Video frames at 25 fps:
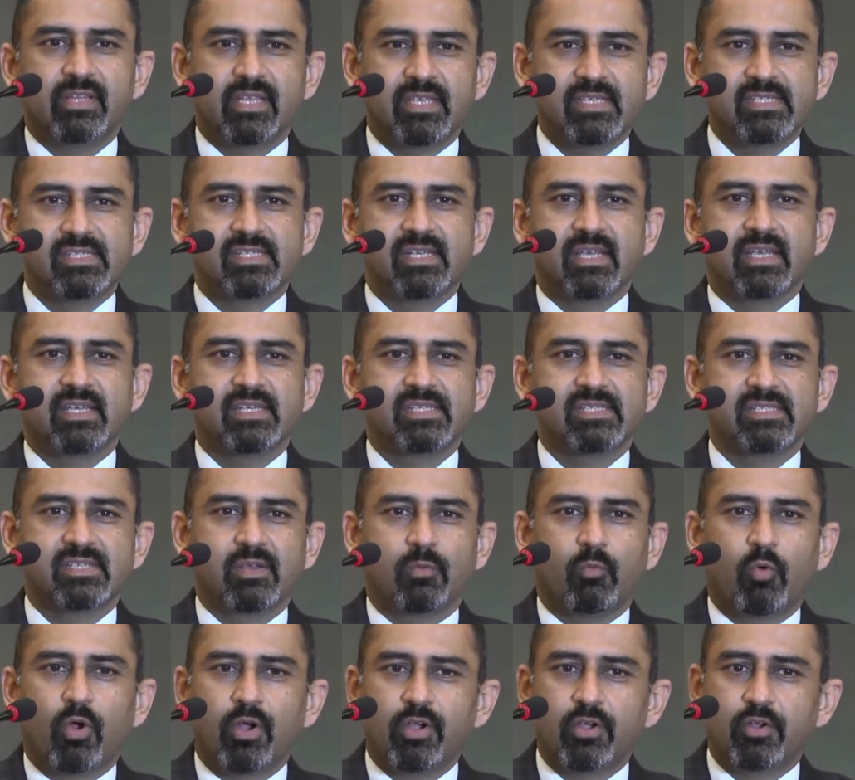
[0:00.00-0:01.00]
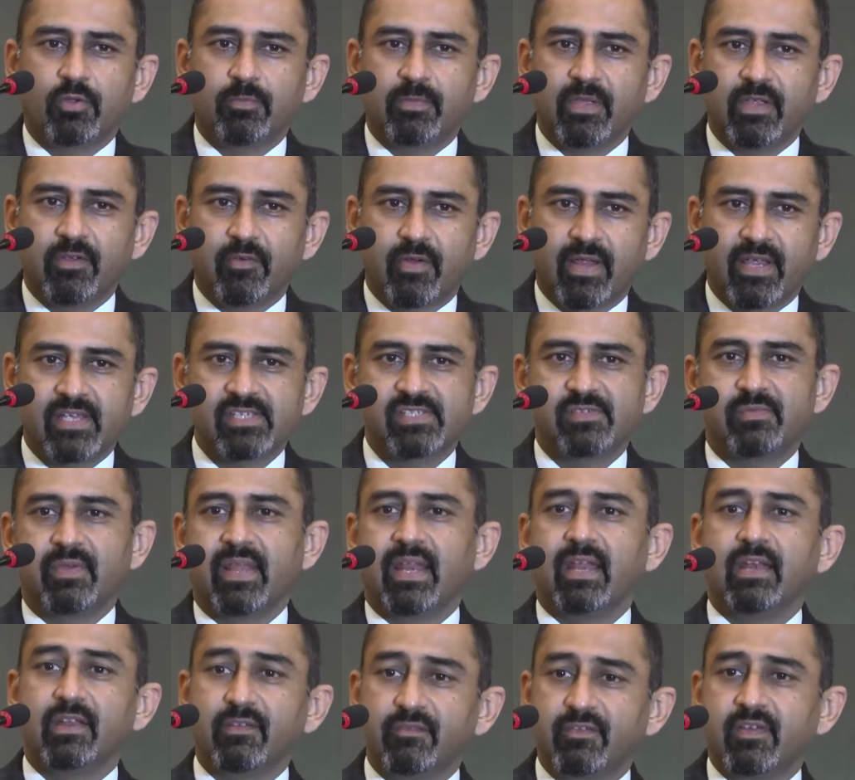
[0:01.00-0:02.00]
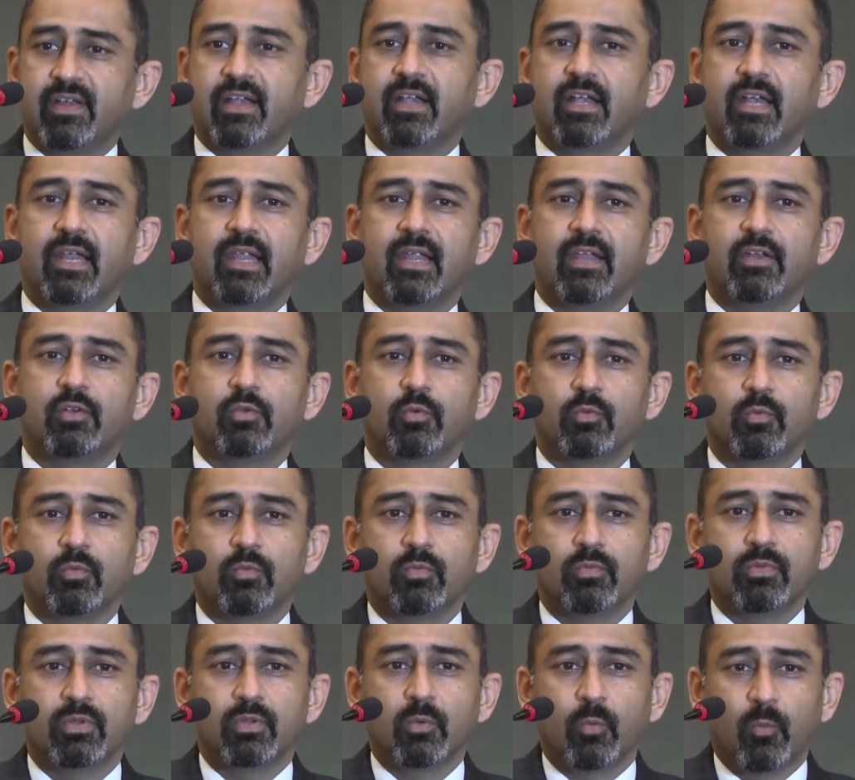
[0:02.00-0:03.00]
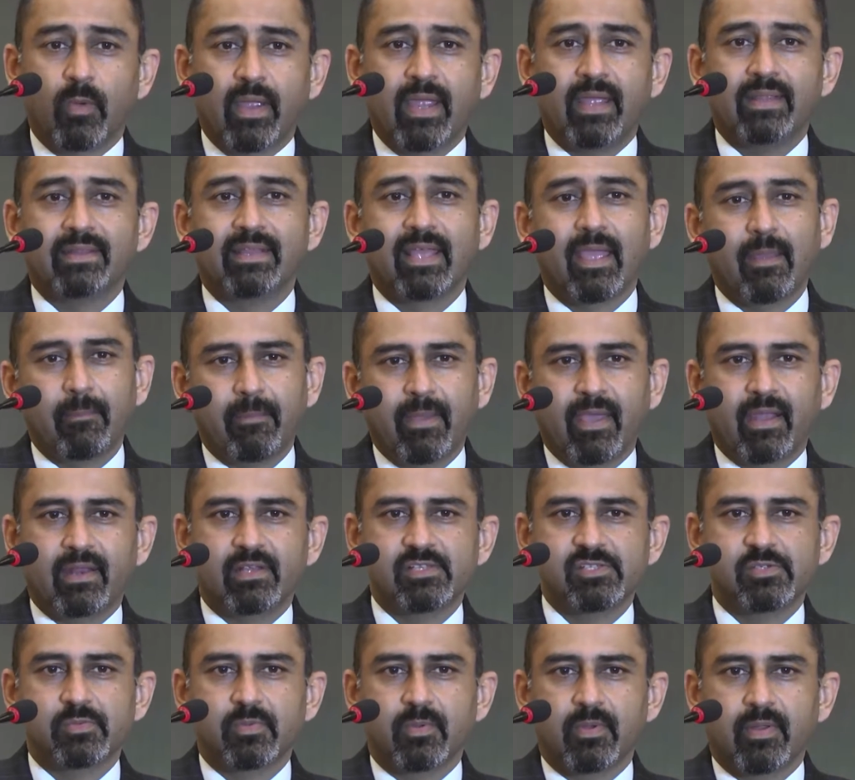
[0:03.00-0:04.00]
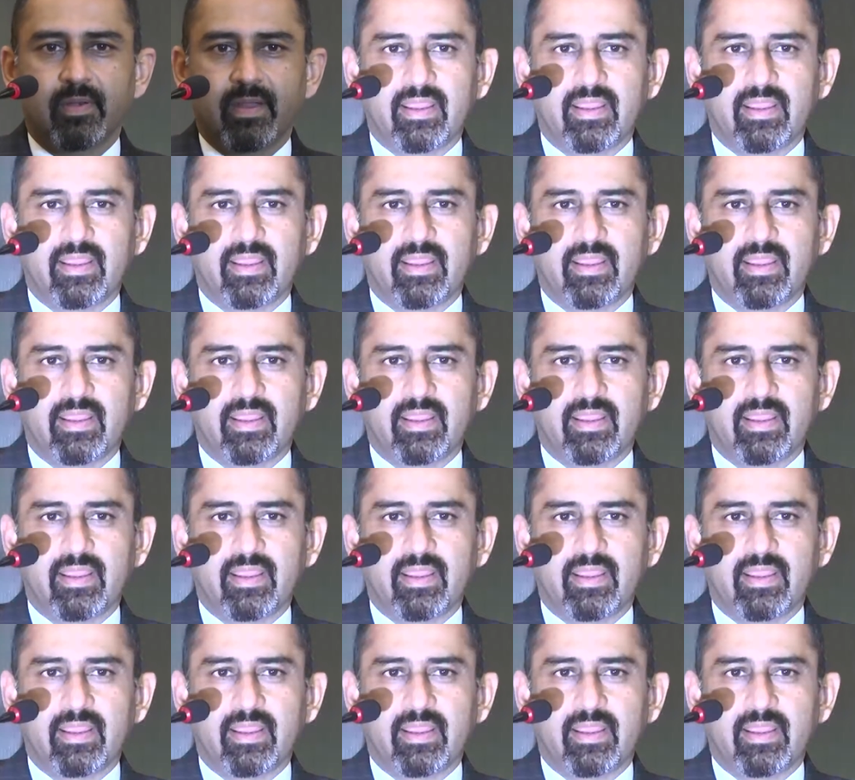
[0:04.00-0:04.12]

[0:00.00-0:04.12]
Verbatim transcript: these days want to be raised very differently to the way their parents were